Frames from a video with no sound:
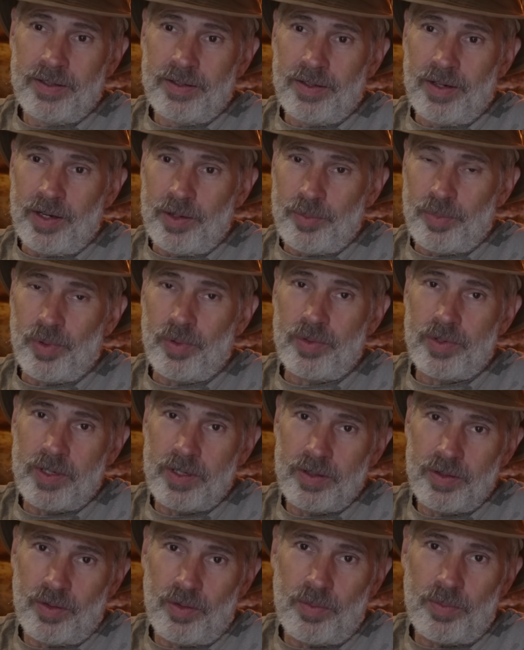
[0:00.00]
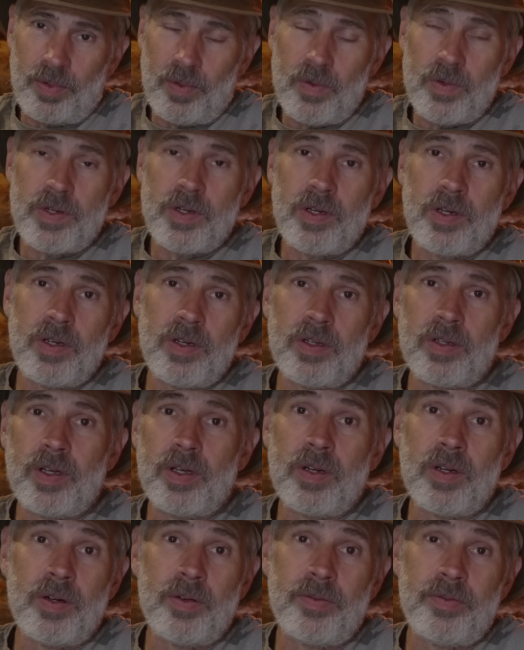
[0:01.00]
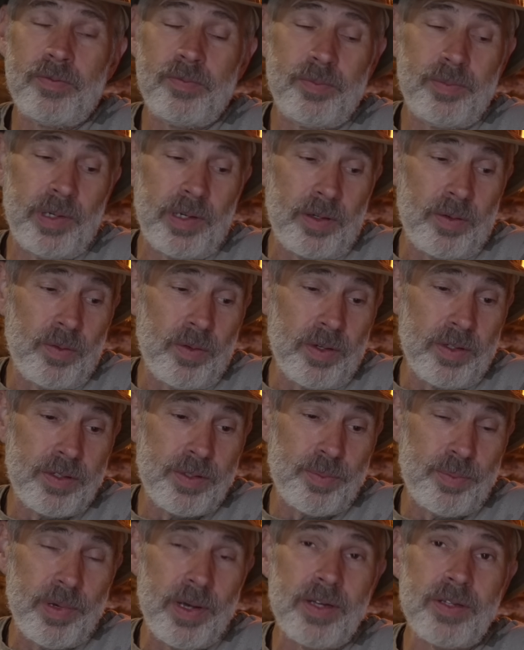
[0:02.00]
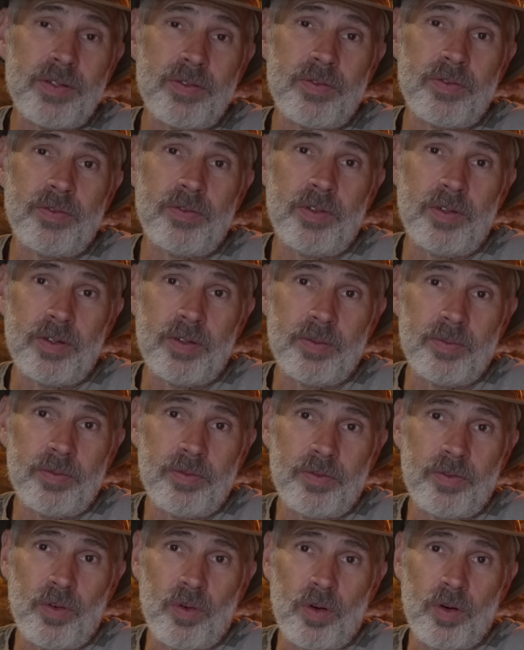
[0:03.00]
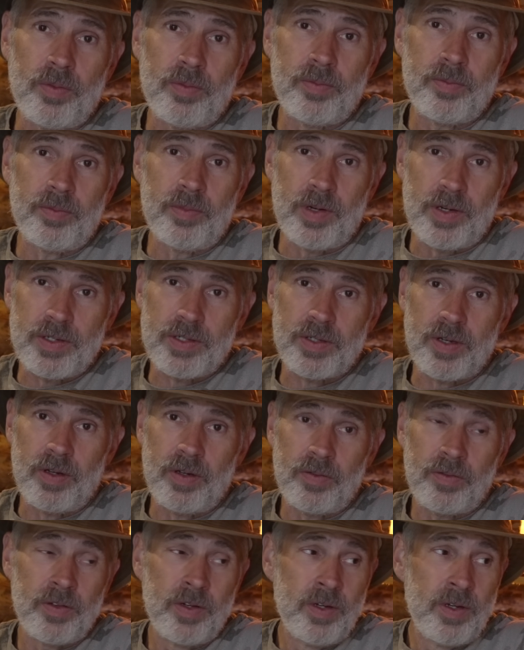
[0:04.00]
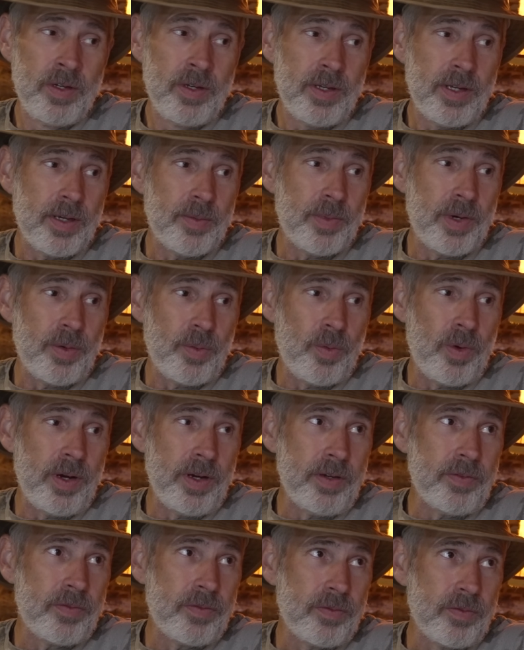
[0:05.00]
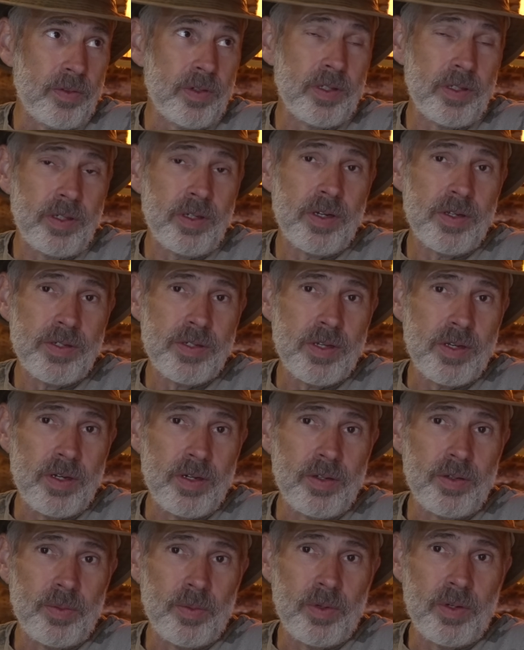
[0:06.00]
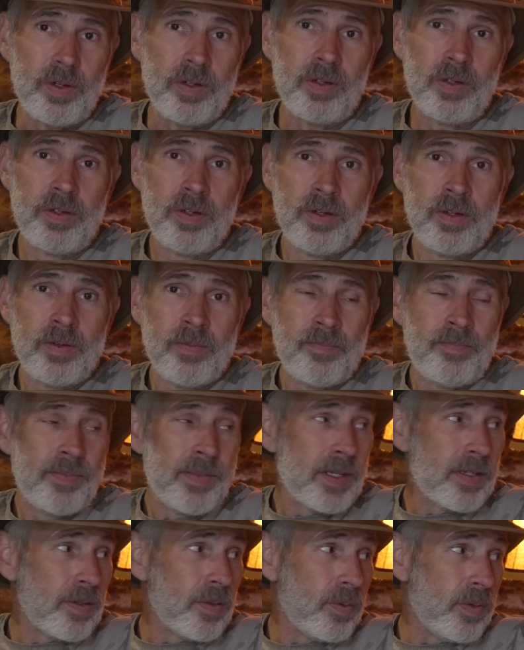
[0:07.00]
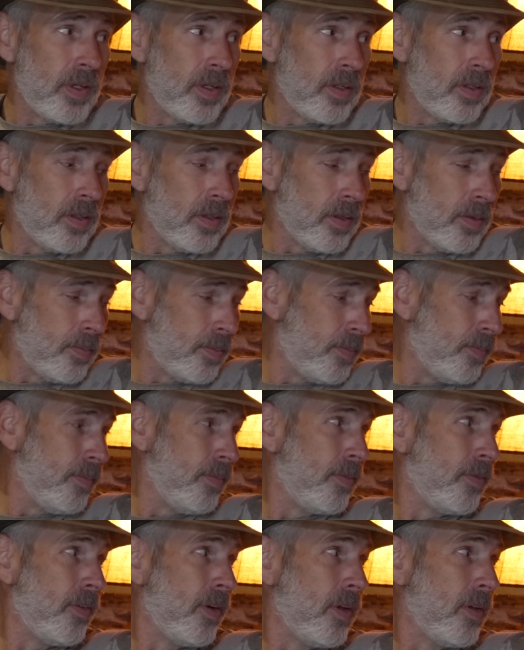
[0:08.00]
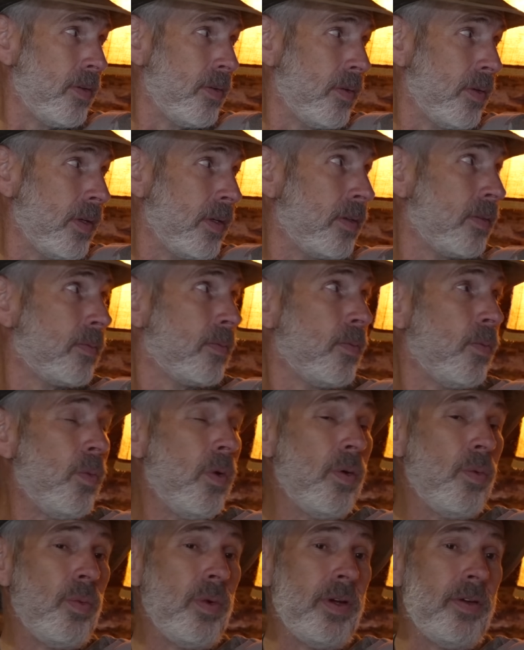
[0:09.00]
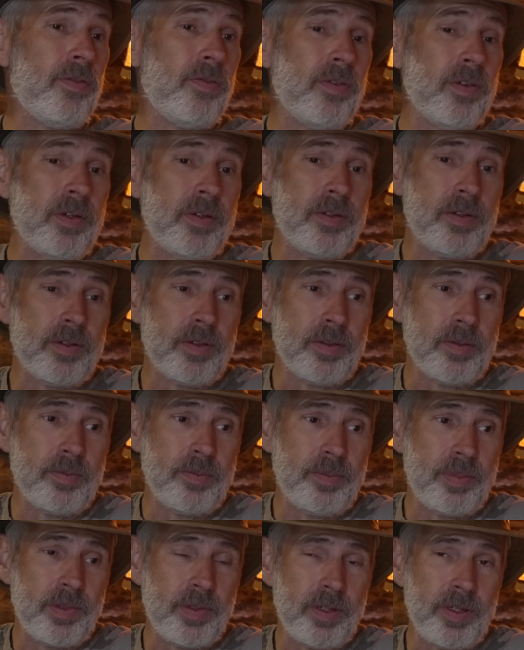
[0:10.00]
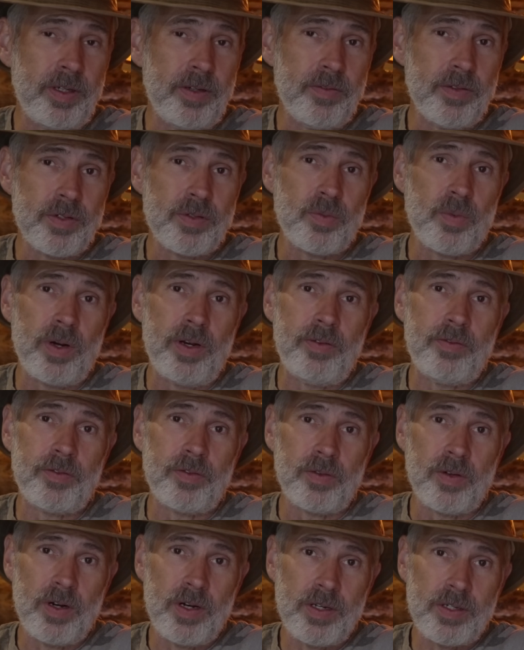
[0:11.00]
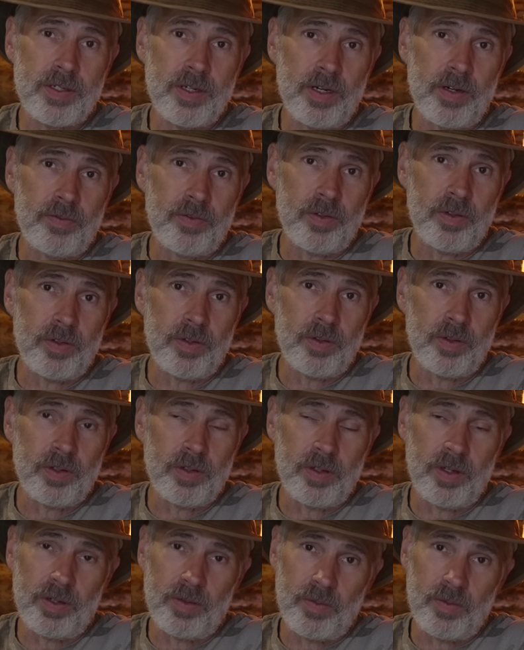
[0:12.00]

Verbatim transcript: high protein, low protein, and then I pick what's best um, for myself and my wife really does that as well. So we end up following what we um, believe is right for us after doing a lot